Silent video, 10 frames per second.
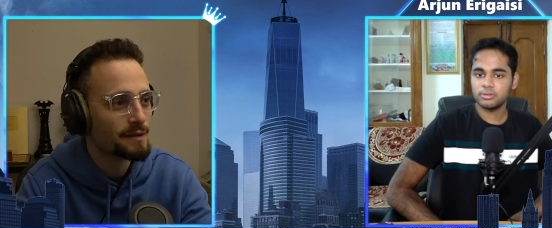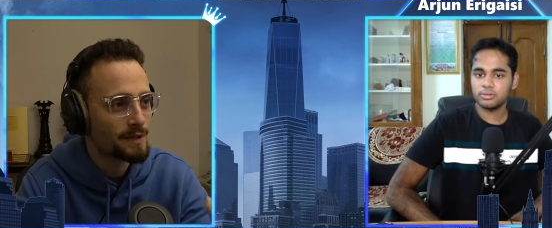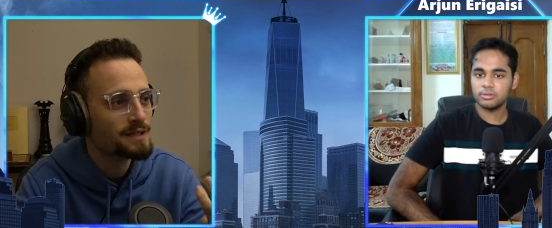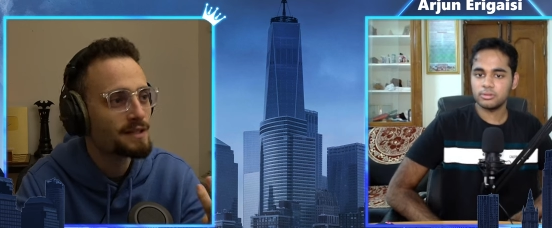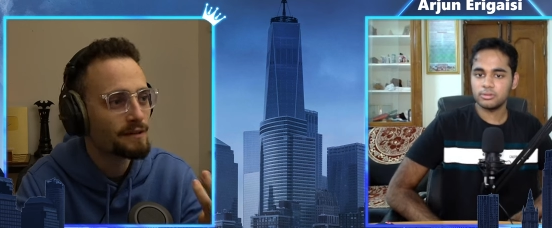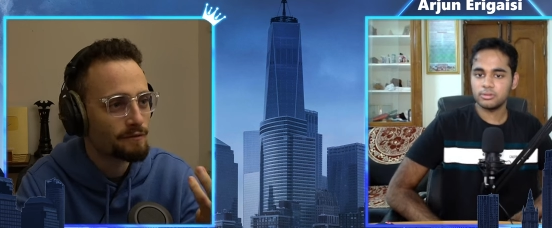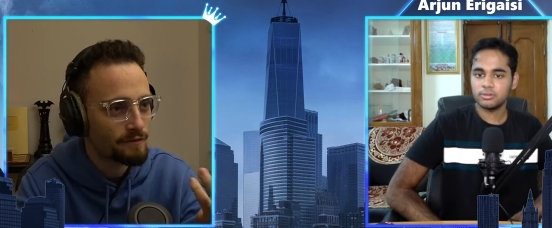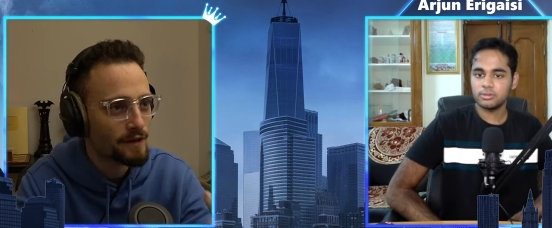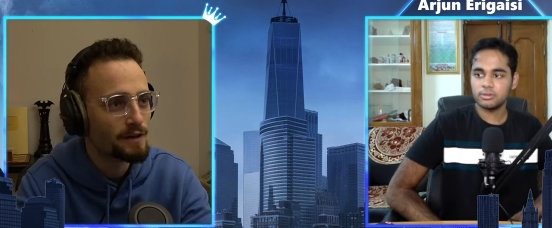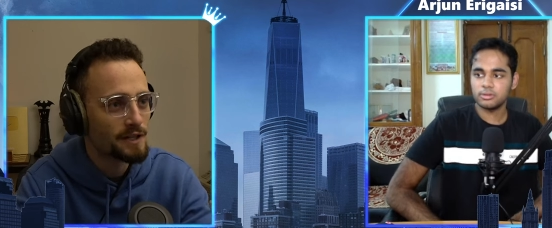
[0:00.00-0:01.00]
Speaker 1: I mean, it's a
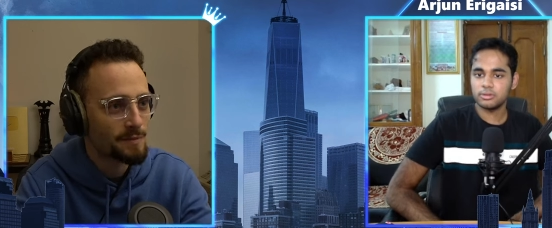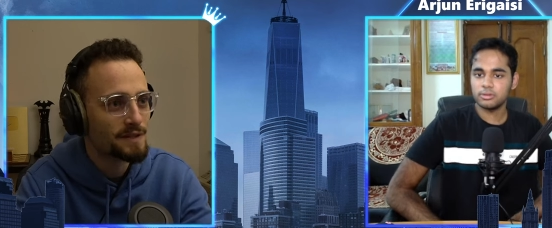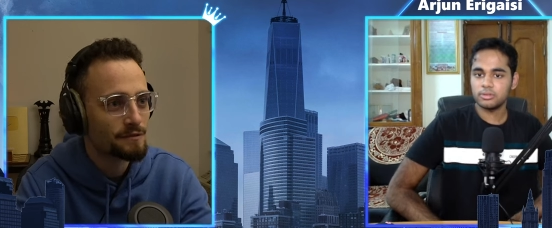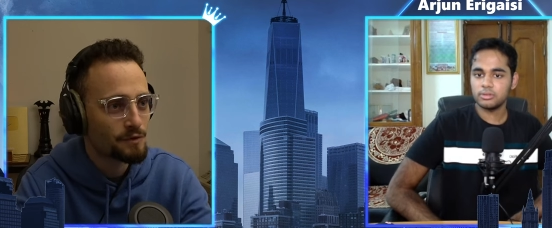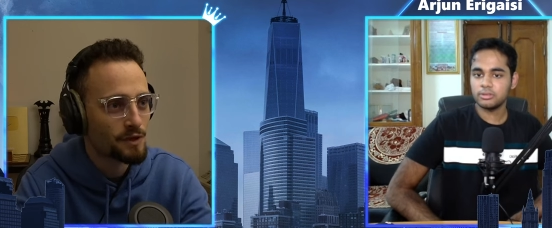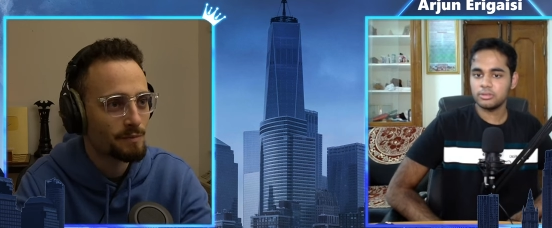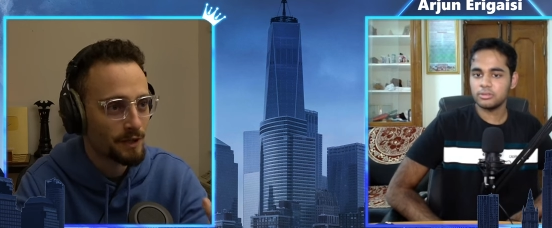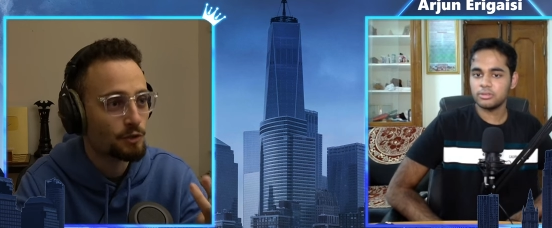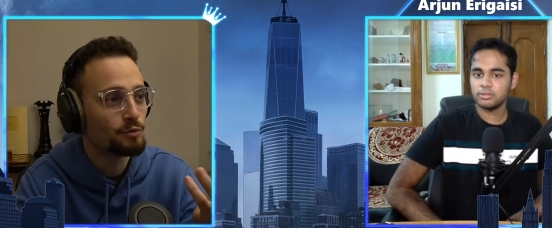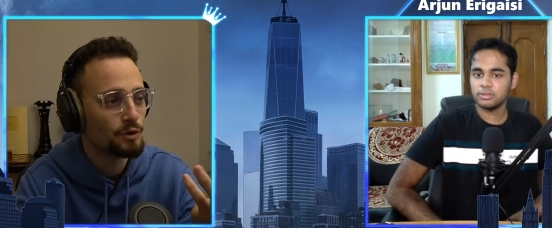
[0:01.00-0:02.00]
very expensive trip.
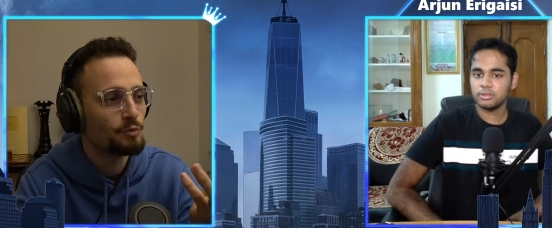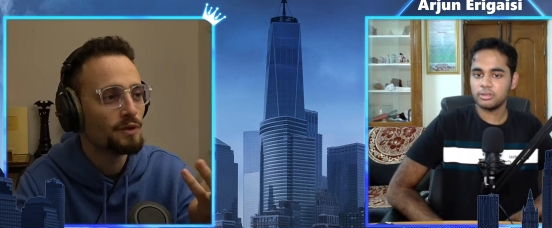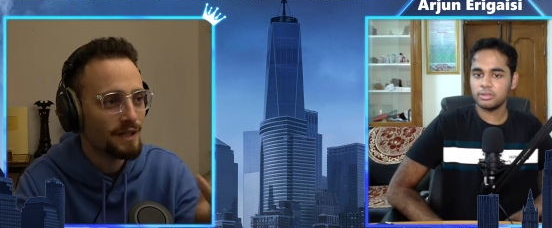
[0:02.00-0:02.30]
Like you you